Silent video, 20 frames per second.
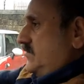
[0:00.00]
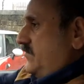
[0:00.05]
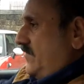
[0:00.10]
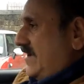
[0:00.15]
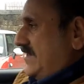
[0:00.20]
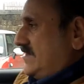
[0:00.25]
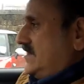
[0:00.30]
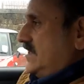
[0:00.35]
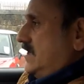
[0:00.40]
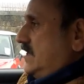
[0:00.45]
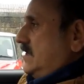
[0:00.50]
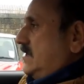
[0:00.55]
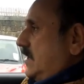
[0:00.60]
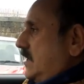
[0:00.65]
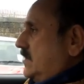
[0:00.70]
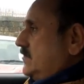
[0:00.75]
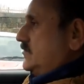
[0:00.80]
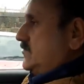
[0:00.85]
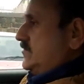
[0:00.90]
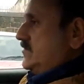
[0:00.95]
Fatiha,
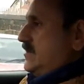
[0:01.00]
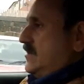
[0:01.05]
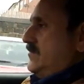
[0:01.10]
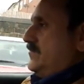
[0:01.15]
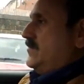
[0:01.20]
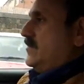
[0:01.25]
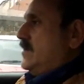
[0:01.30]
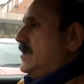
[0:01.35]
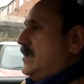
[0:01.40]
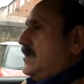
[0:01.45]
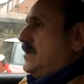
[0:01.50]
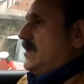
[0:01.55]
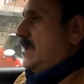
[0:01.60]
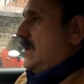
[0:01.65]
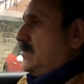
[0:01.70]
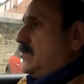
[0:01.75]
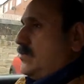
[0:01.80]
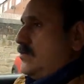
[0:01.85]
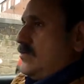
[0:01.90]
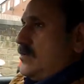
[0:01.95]
Alhamdulillah,
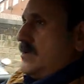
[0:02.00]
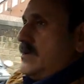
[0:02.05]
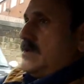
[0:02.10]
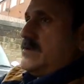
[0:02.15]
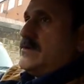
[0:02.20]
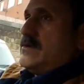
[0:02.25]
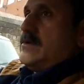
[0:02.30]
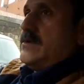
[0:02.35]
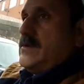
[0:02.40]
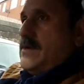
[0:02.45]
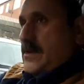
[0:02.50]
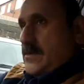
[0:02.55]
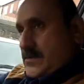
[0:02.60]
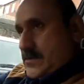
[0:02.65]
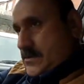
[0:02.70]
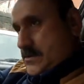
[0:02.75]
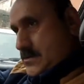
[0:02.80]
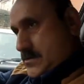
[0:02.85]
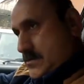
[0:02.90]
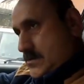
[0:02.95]
and Kunullah 3
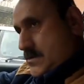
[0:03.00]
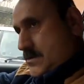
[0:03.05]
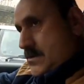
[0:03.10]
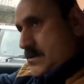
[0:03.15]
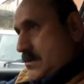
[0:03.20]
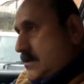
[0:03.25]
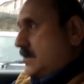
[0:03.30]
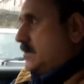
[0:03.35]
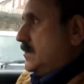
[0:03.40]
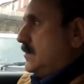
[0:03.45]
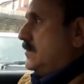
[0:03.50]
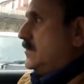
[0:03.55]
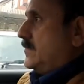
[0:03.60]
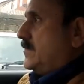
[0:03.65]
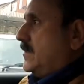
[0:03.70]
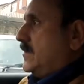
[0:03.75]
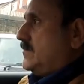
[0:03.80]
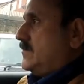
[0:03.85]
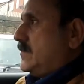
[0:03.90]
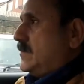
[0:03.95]
times.
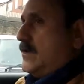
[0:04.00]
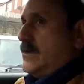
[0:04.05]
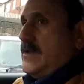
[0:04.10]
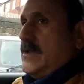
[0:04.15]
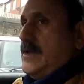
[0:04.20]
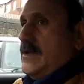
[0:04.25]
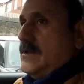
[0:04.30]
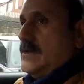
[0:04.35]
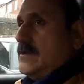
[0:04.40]
That's all, yeah?